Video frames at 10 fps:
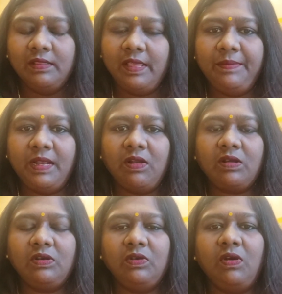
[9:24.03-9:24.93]
They may
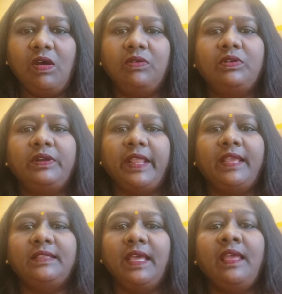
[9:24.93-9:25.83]
not know how to
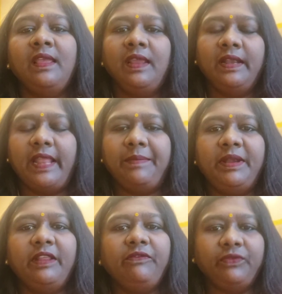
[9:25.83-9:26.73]
take the
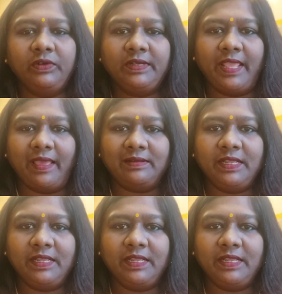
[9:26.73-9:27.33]
diabetic foot care.